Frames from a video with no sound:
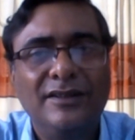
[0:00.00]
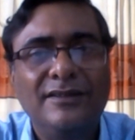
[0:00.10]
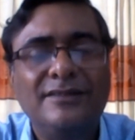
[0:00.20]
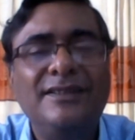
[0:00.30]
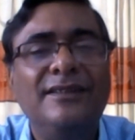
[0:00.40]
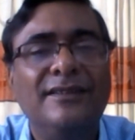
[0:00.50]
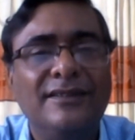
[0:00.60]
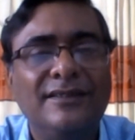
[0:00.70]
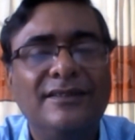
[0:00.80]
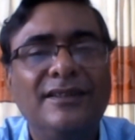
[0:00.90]
Sin,
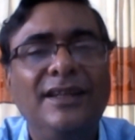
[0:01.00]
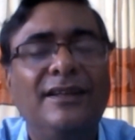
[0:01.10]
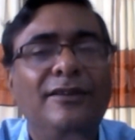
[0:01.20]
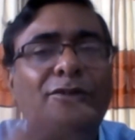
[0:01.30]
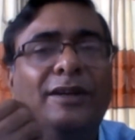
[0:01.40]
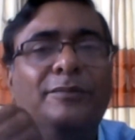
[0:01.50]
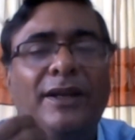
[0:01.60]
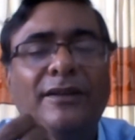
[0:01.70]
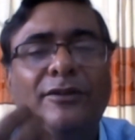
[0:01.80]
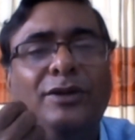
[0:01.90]
hit. Look at
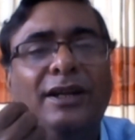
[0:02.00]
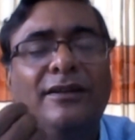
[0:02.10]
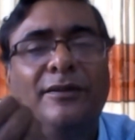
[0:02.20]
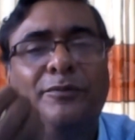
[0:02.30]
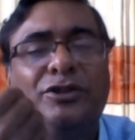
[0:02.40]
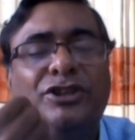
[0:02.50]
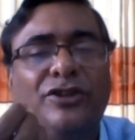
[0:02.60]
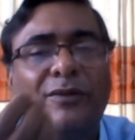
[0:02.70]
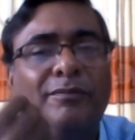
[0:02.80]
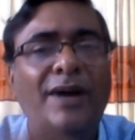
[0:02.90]
the
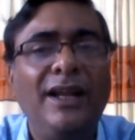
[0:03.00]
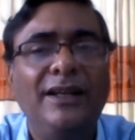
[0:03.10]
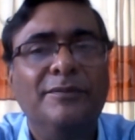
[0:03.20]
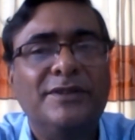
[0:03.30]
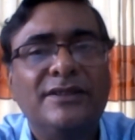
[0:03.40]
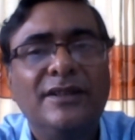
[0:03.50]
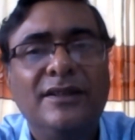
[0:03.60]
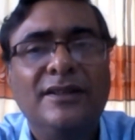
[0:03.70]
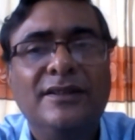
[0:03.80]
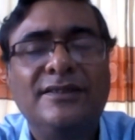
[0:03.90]
position of my lips.
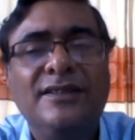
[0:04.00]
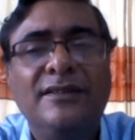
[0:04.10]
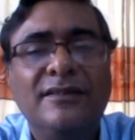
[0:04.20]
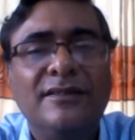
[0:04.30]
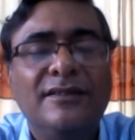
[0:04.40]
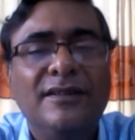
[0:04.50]
Sin.